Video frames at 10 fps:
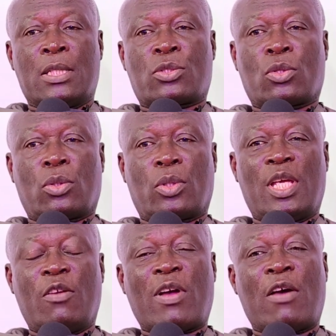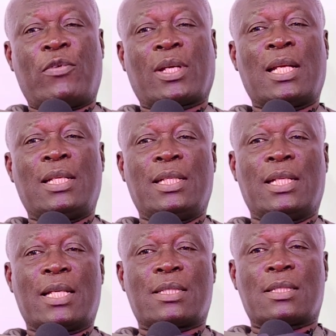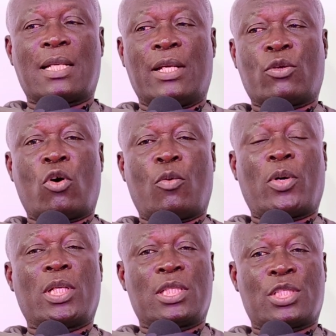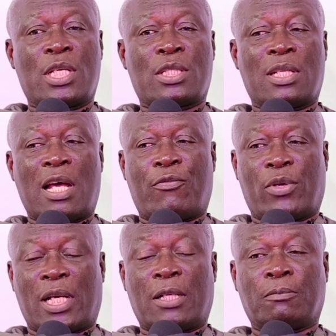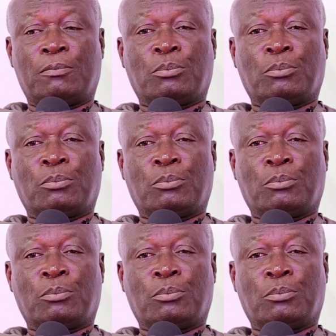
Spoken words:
So if African leaders and all politicians in Africa